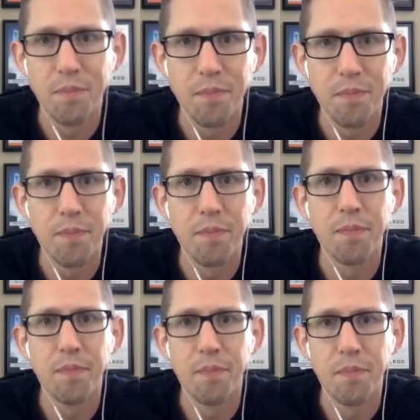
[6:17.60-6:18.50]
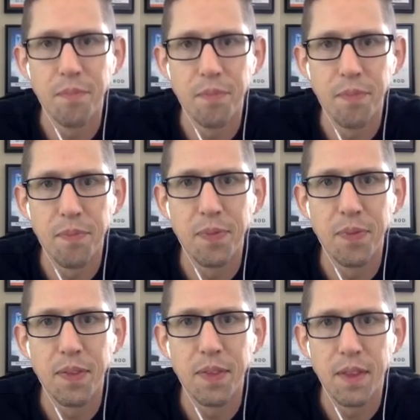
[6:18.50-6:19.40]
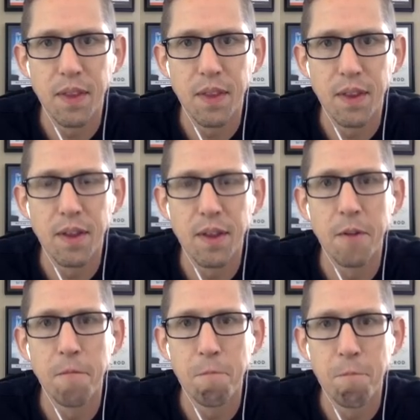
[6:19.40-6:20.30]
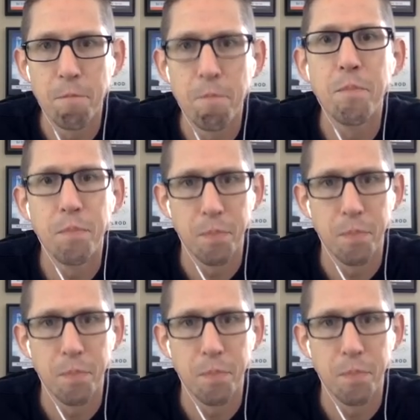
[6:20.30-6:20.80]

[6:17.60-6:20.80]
The person shown says nothing.